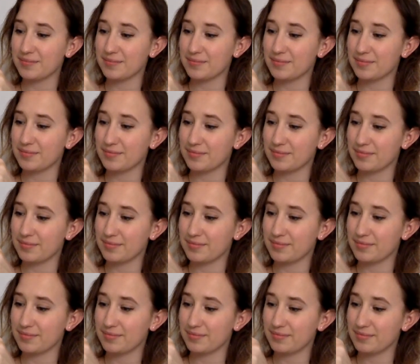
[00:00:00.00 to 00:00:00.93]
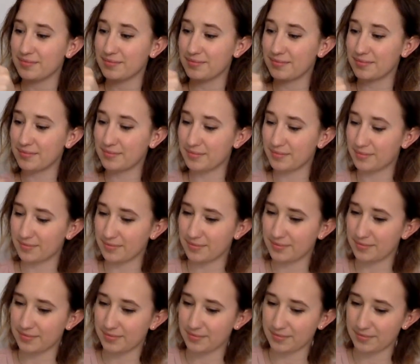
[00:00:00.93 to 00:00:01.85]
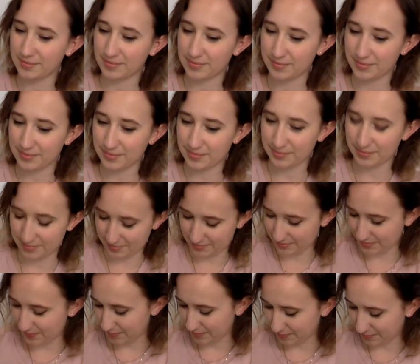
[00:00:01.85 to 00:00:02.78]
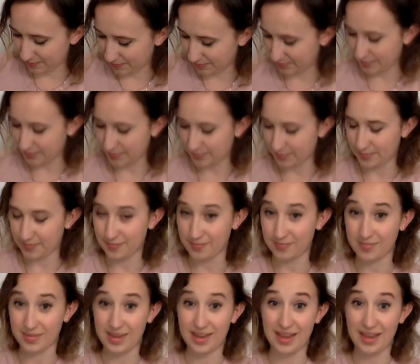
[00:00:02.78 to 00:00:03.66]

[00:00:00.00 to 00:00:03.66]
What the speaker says: (no one is talking)